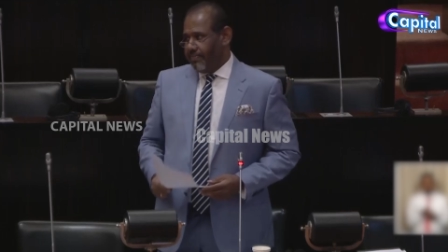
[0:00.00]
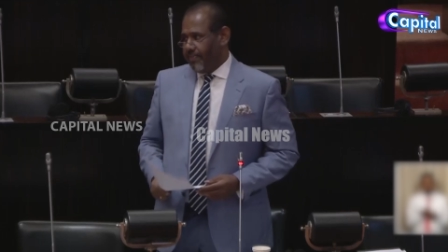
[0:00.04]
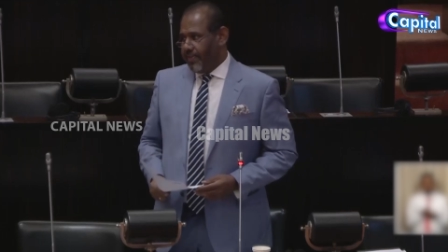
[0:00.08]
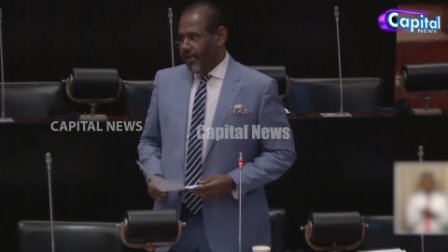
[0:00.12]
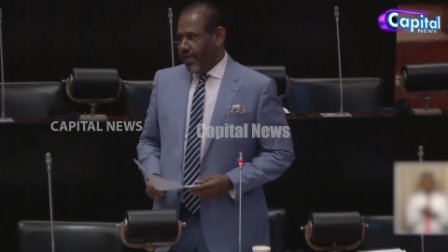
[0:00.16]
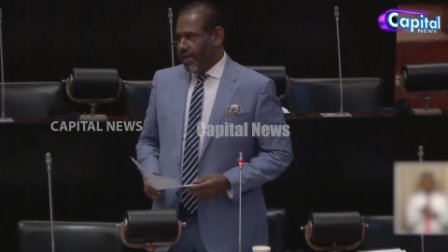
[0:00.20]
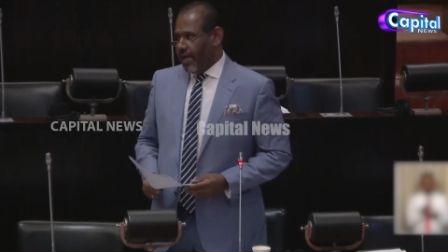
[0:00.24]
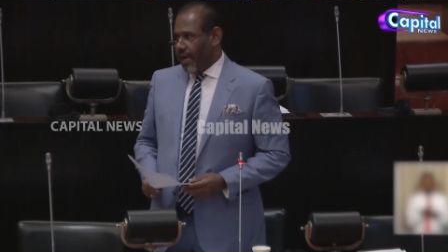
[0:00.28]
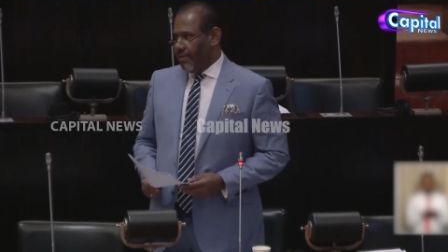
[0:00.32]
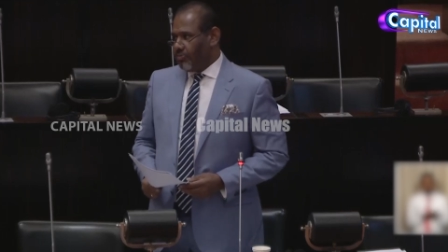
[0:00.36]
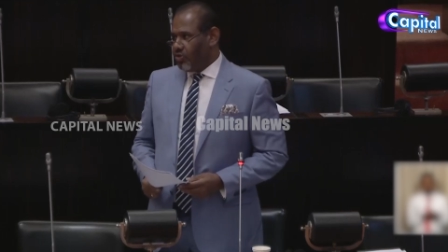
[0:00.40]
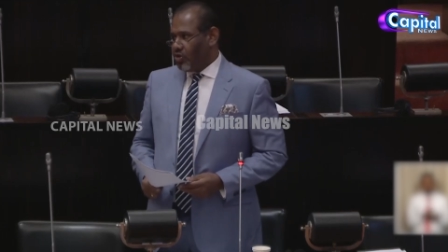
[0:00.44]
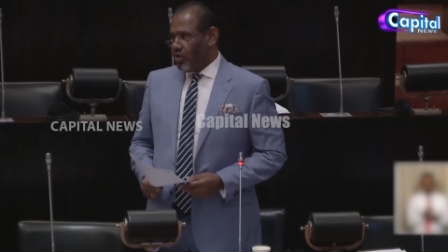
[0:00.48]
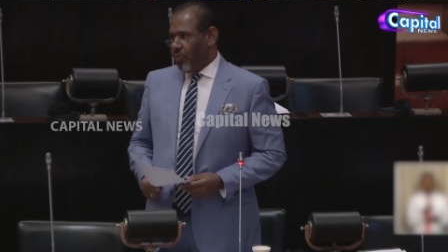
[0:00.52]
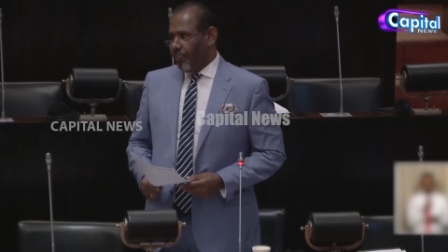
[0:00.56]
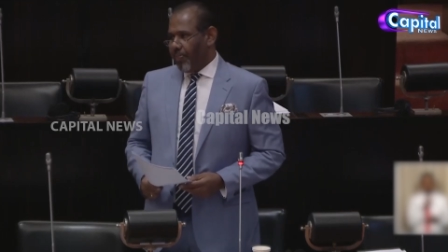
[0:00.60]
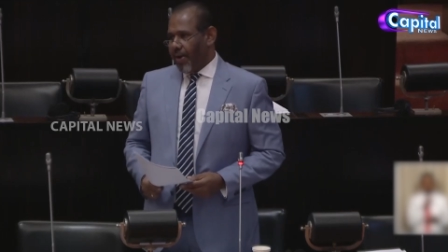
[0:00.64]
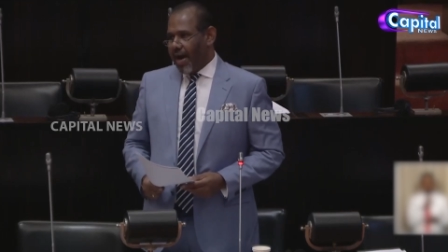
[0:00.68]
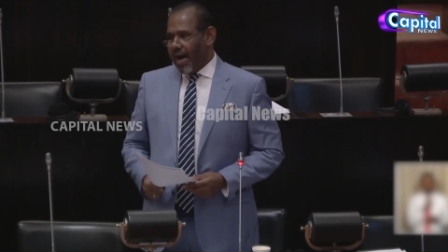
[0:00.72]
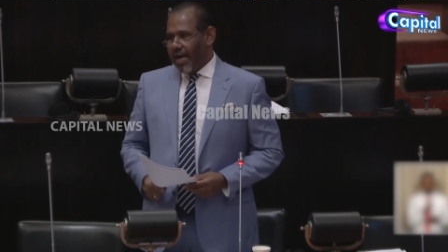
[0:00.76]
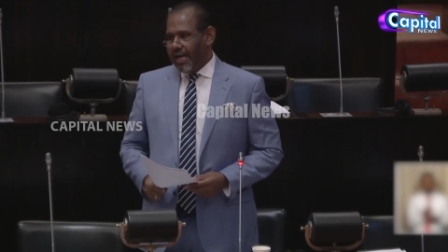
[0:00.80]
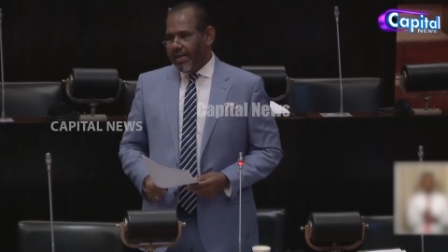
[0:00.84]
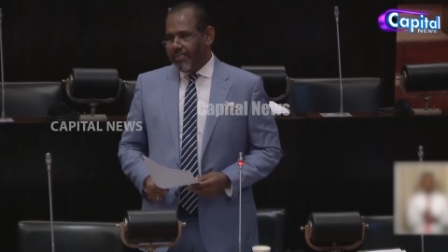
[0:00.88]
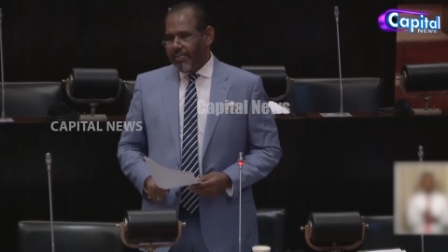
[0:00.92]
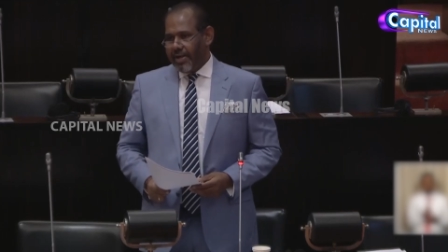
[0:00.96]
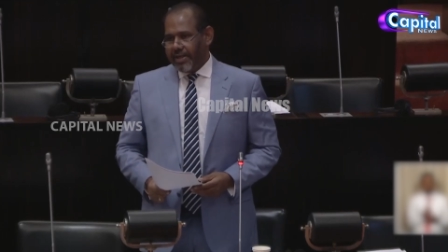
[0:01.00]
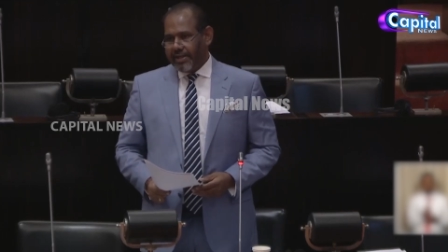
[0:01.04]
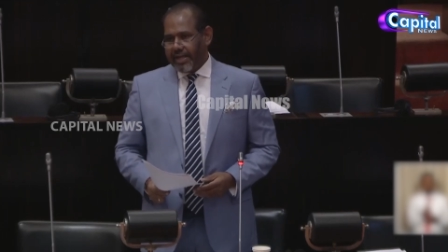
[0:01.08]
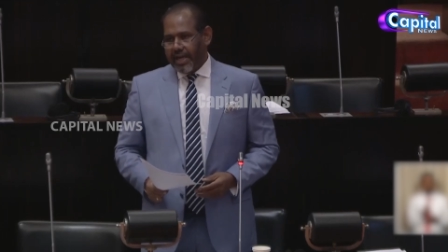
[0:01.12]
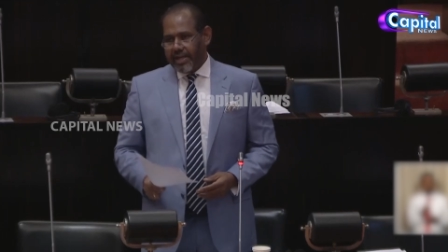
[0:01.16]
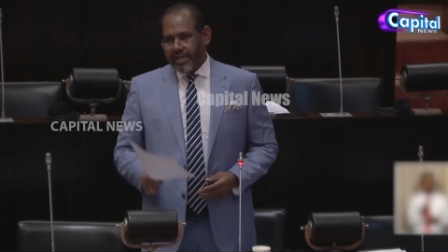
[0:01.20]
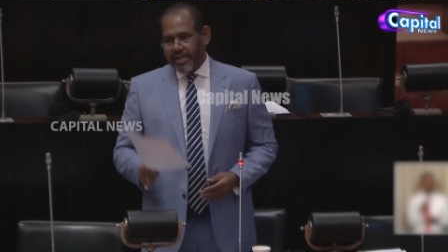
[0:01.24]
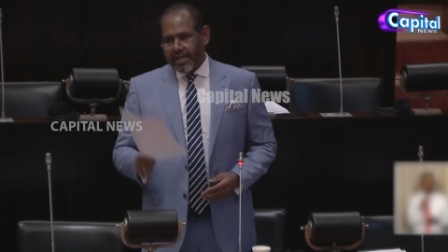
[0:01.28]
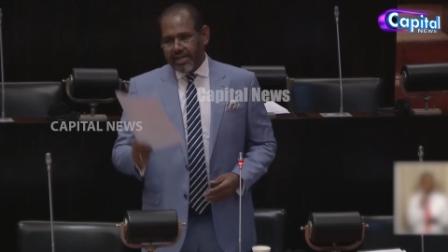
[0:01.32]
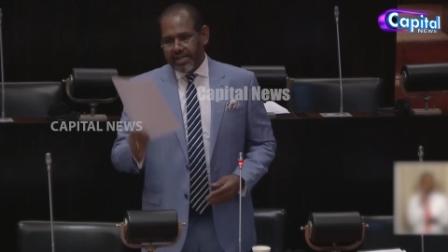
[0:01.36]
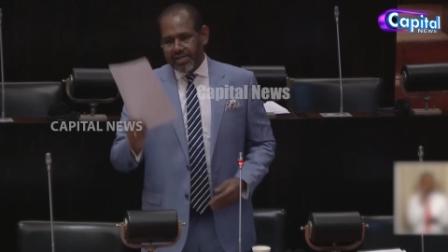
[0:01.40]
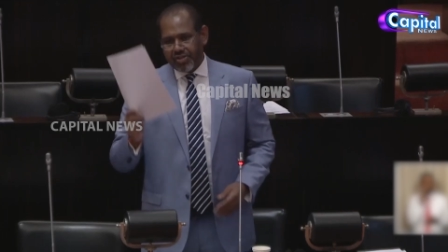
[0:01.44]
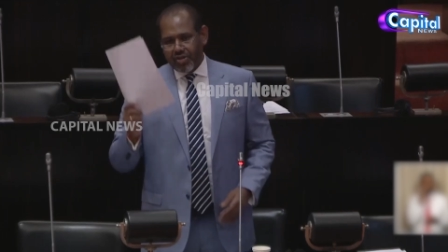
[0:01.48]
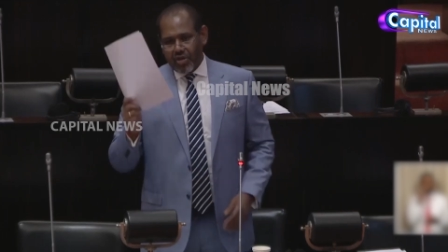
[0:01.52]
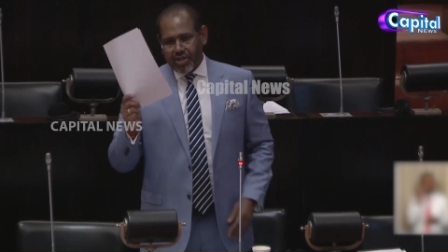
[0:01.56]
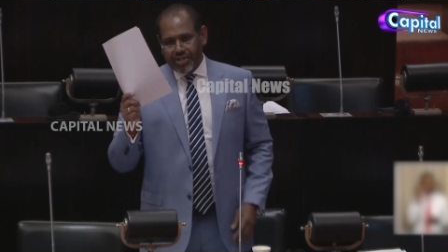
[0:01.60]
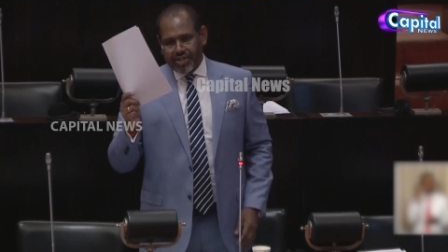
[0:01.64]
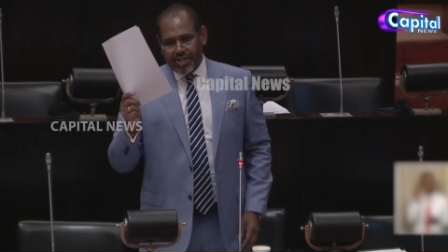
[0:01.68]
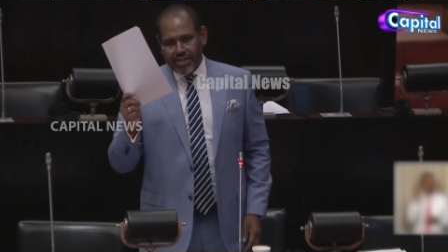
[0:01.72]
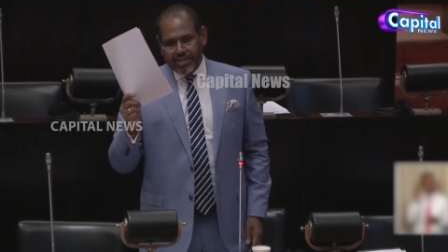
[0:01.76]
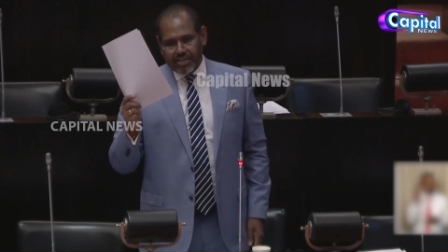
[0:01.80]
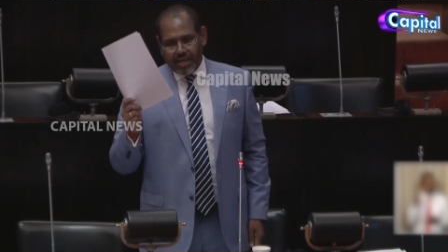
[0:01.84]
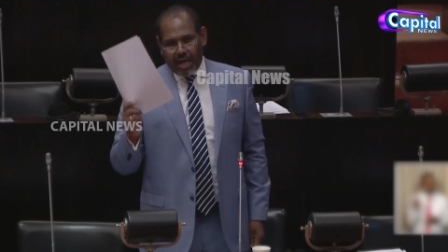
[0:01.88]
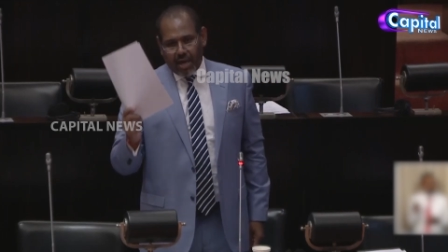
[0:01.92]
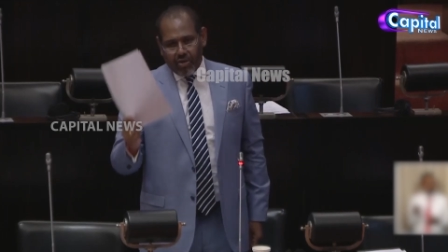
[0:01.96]
He comes to Parliament and he assures
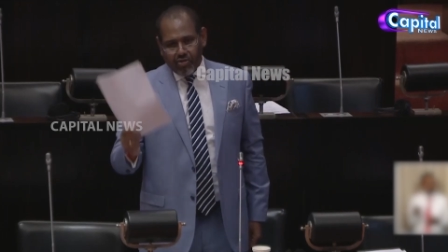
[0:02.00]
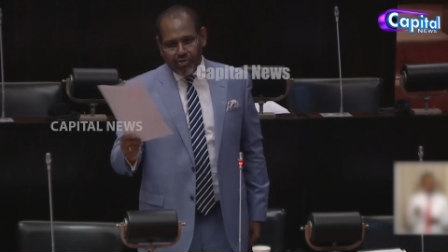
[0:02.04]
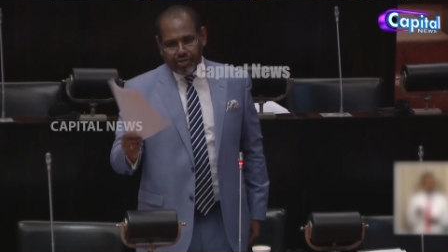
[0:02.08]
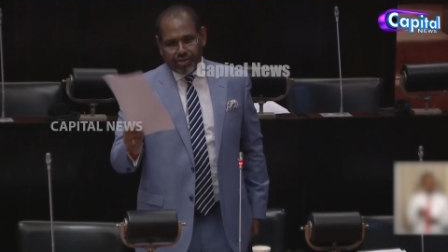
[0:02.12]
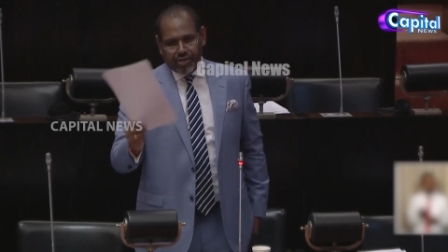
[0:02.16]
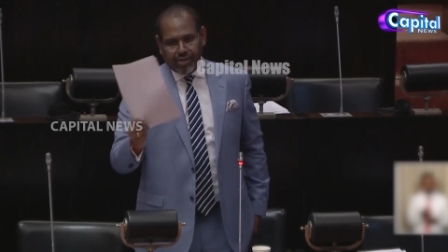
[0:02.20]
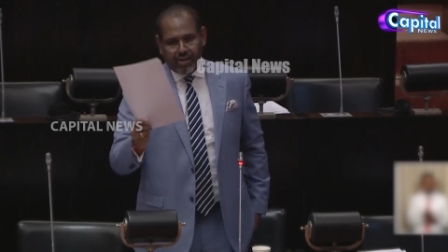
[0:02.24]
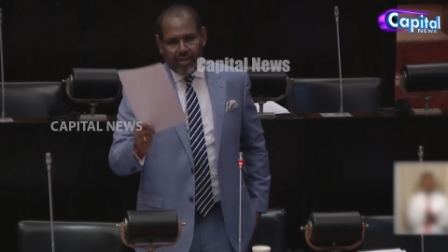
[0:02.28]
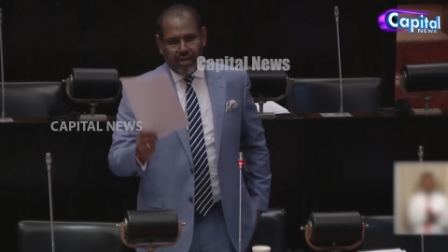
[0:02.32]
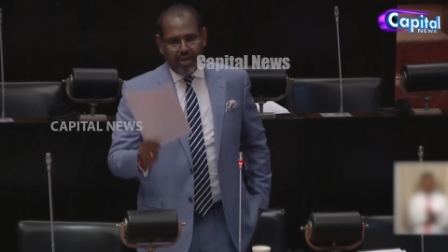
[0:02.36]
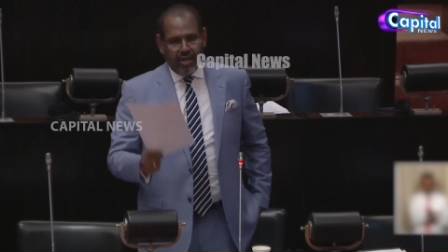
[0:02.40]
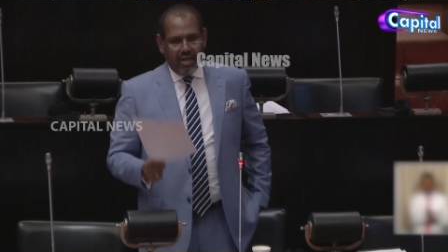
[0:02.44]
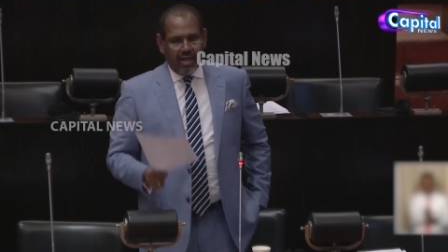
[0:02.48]
this House